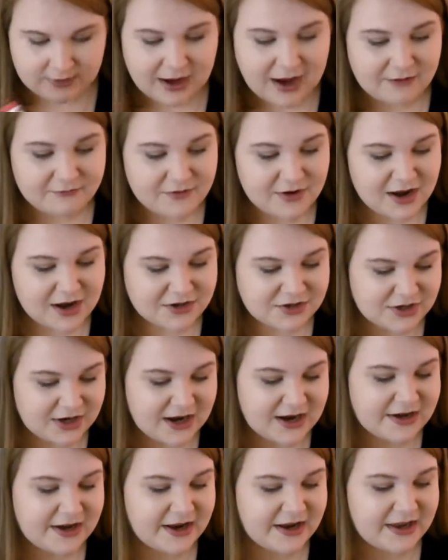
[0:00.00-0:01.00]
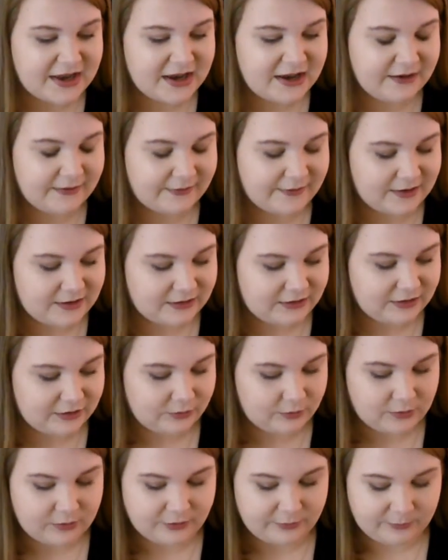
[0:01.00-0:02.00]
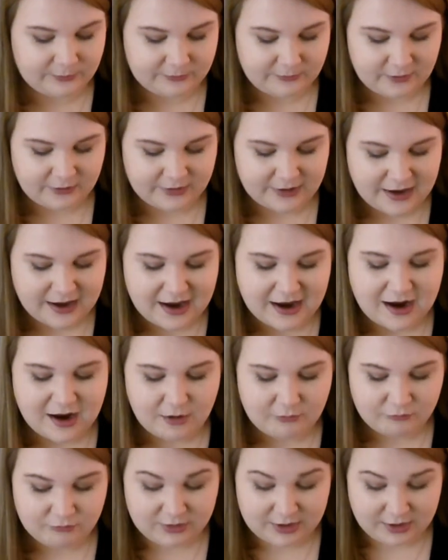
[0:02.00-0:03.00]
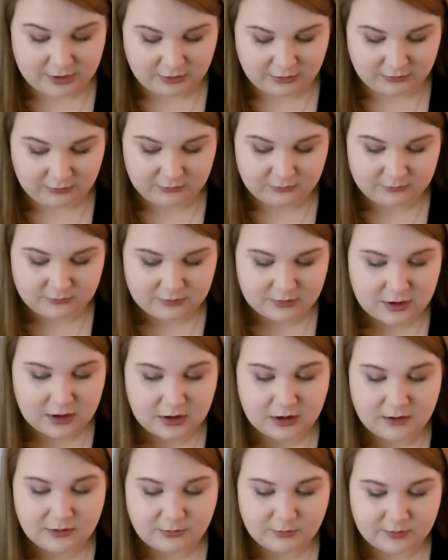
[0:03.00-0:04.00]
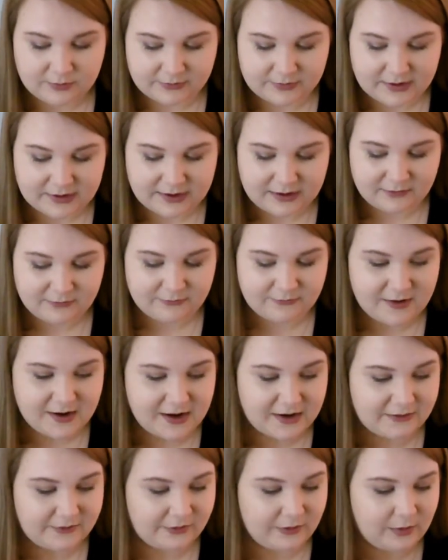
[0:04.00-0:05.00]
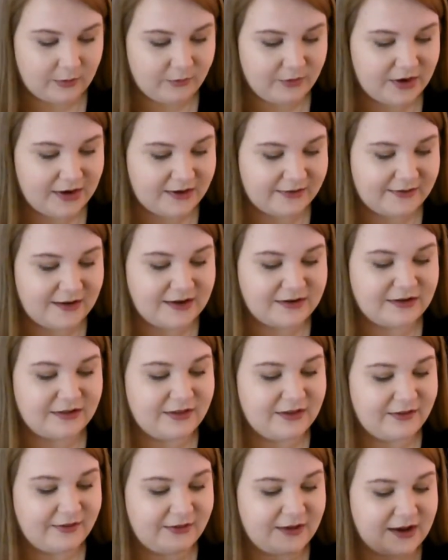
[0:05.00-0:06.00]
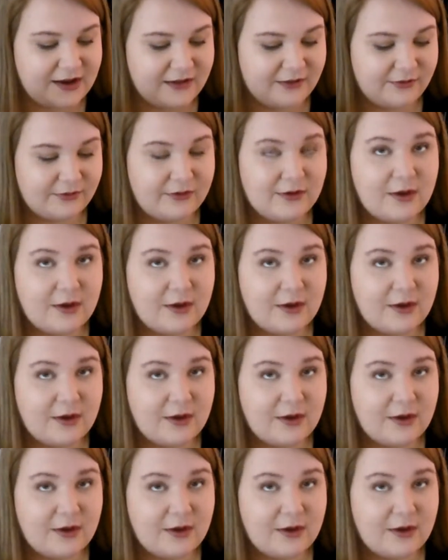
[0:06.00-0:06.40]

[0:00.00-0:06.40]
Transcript: I've not actually had IKEA scented ones before that are real. A lot of the ones I get are fake, so I'm really excited. They say